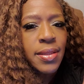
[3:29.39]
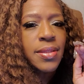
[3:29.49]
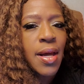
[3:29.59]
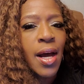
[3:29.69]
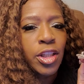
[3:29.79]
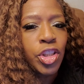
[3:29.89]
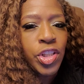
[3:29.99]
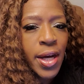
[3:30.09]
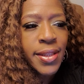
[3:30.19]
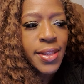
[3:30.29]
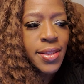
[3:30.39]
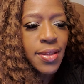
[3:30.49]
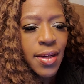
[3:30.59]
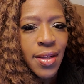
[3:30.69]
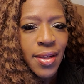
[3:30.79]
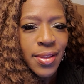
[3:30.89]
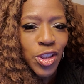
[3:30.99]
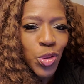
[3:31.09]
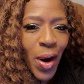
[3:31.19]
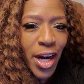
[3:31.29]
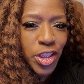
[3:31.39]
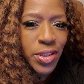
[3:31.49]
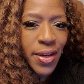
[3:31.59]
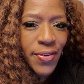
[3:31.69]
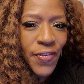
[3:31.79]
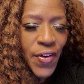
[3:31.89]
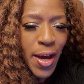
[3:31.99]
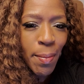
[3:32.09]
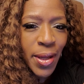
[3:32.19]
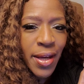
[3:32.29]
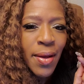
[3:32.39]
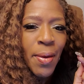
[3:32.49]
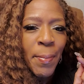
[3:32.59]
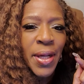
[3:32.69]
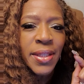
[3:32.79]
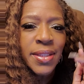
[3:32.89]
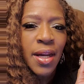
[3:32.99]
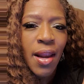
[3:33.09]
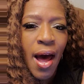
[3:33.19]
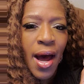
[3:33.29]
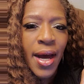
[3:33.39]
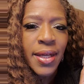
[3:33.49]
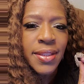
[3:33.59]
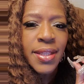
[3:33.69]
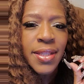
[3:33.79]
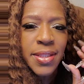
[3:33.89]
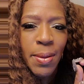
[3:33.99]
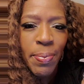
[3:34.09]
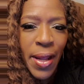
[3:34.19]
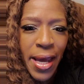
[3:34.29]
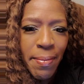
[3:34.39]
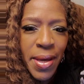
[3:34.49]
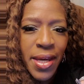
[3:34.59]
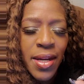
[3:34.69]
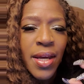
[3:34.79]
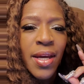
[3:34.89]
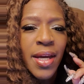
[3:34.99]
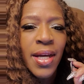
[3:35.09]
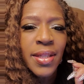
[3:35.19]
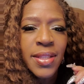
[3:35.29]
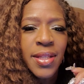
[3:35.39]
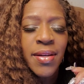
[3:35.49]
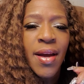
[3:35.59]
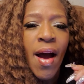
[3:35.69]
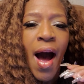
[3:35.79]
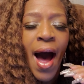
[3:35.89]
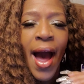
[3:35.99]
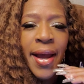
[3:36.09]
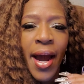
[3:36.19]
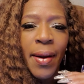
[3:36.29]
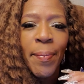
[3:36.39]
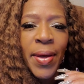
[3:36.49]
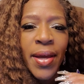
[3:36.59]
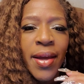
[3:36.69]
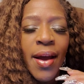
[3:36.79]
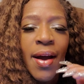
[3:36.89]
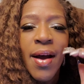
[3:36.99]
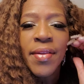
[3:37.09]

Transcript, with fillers: It's not just the trashing of the family, but it's the lies, it's the blaming, it's the I gotta be,